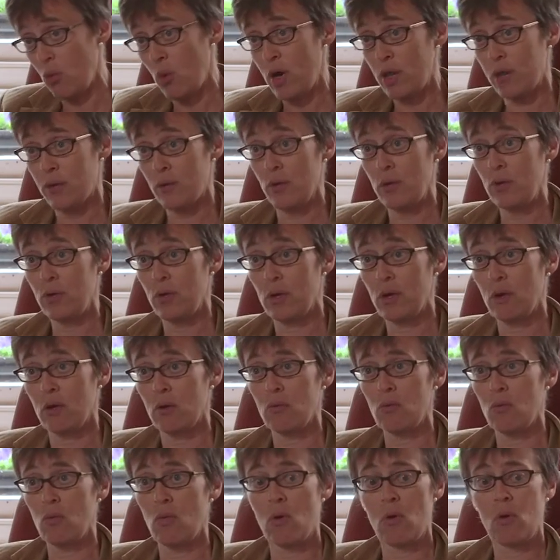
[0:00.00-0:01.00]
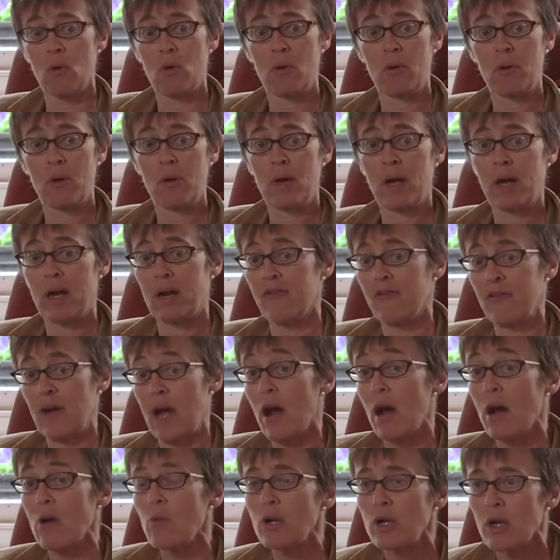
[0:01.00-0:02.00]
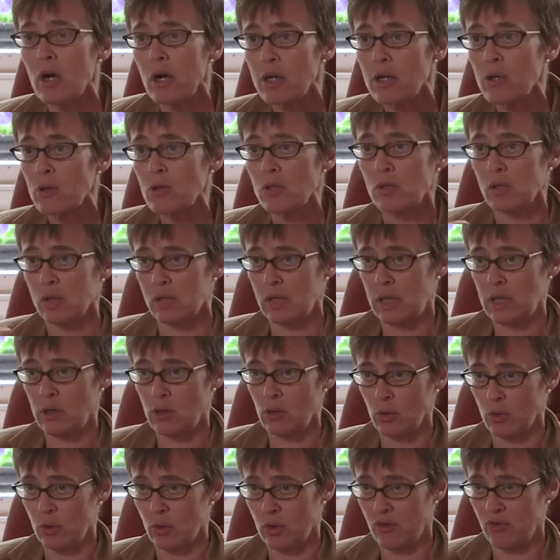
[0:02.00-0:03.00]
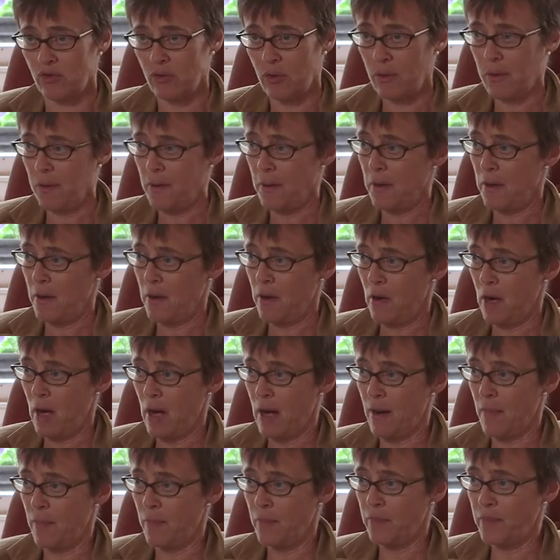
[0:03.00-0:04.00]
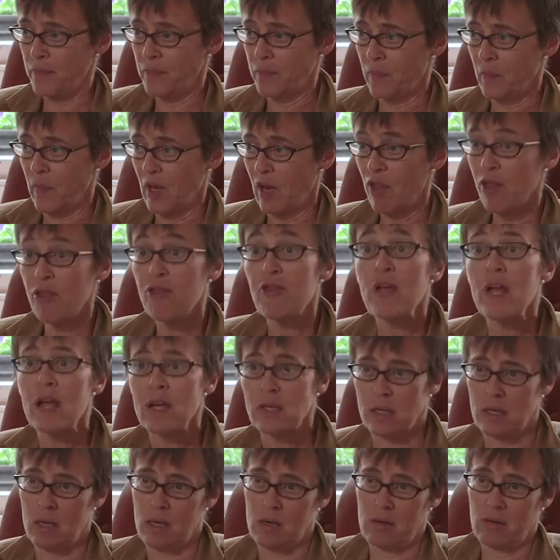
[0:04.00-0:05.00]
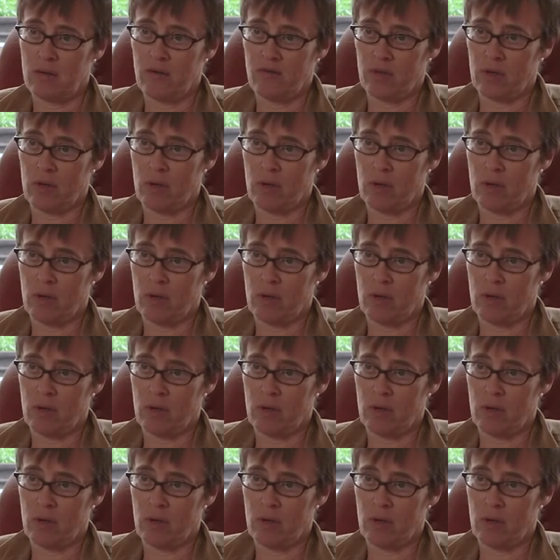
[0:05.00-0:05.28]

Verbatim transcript: way through the Cold War, and in fact, I would argue is the central sort of um, theatre of the